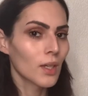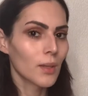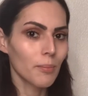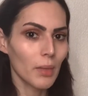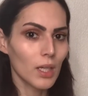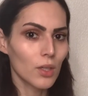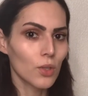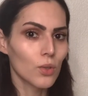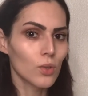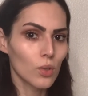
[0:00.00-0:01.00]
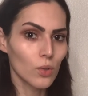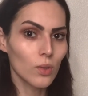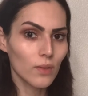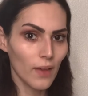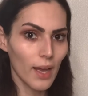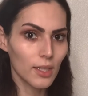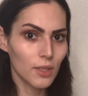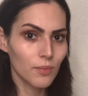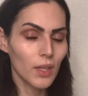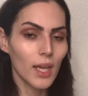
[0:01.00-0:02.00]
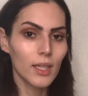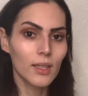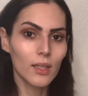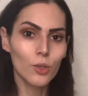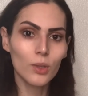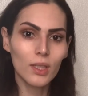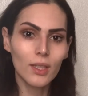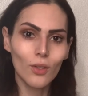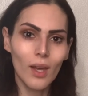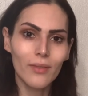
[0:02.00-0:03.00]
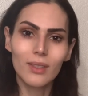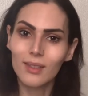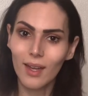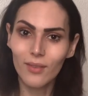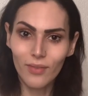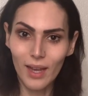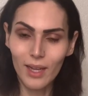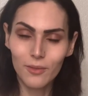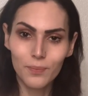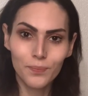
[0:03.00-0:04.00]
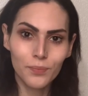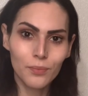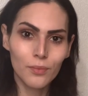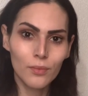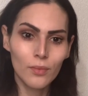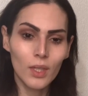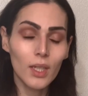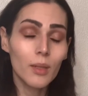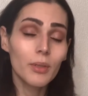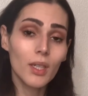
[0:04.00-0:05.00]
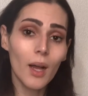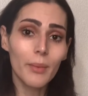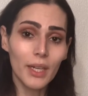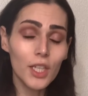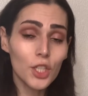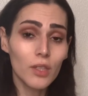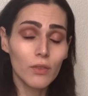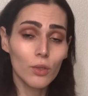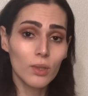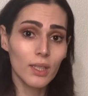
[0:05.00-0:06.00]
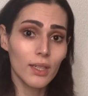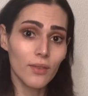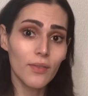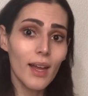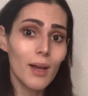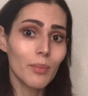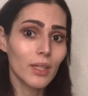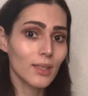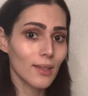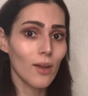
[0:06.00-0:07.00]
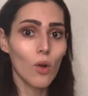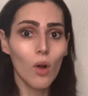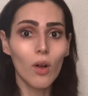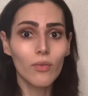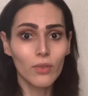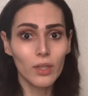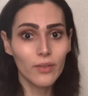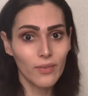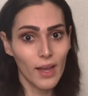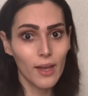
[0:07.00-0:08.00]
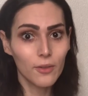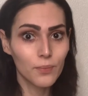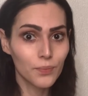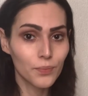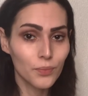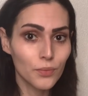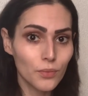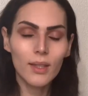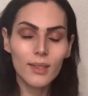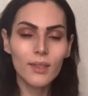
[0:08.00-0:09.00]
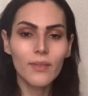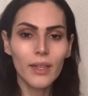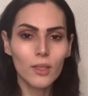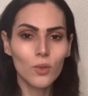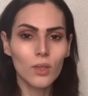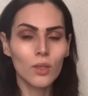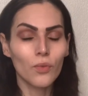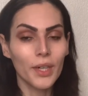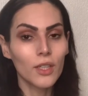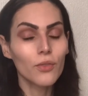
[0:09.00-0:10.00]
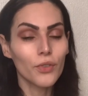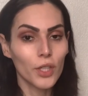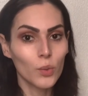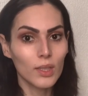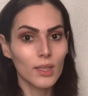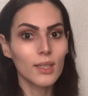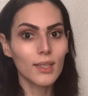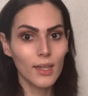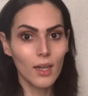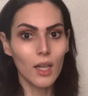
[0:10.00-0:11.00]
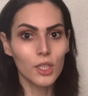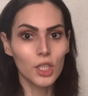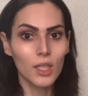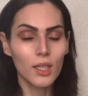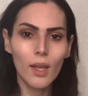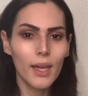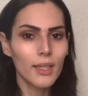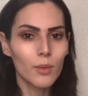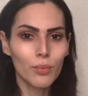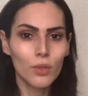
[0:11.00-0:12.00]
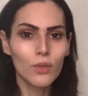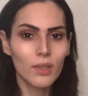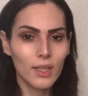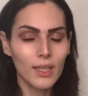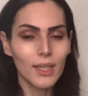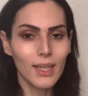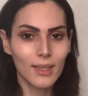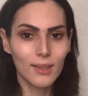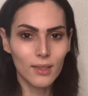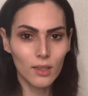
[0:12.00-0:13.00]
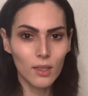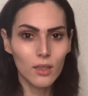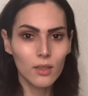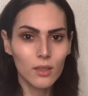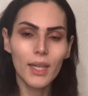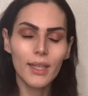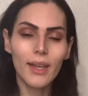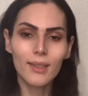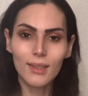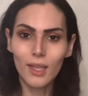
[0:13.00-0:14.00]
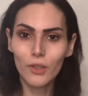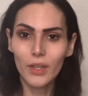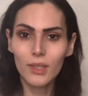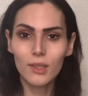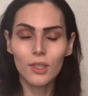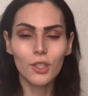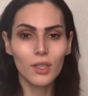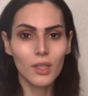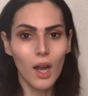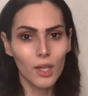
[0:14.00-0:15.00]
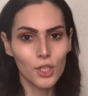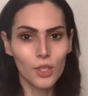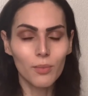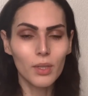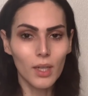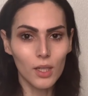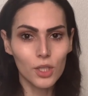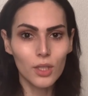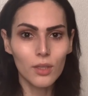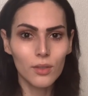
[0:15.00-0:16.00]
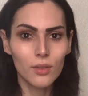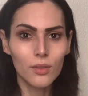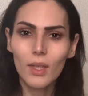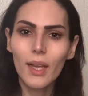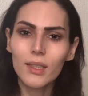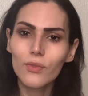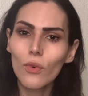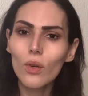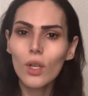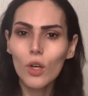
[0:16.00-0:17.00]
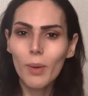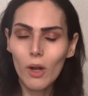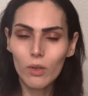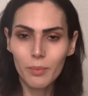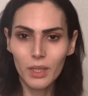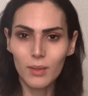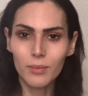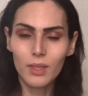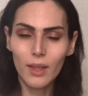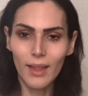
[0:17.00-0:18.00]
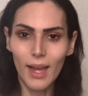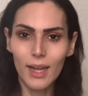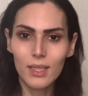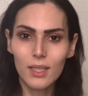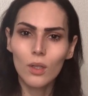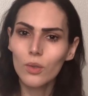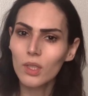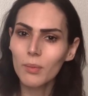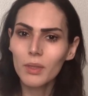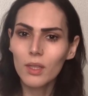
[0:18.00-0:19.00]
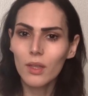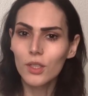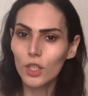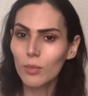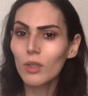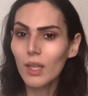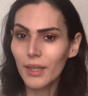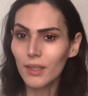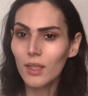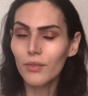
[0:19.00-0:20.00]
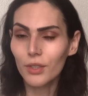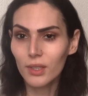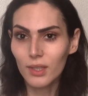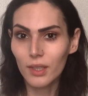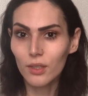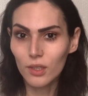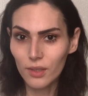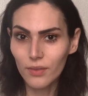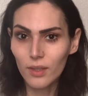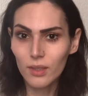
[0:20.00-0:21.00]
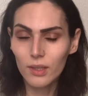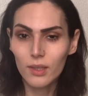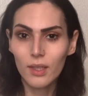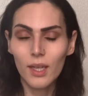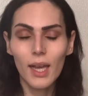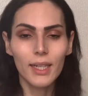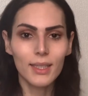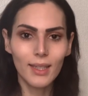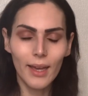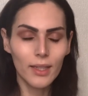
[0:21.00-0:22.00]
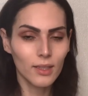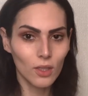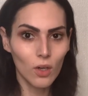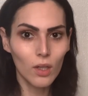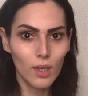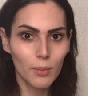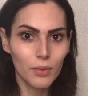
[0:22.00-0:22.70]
make you lose fat. And the loose skin that you have is not fat. It could be a combination of loose skin and fat, but it's not all fully fat. This device uses radio frequency technology and improves skin elasticity, and it accelerates your collagen production. It has 4 low-power beams that go deep into the dermal layer of your skin surface, and it tightens it all up.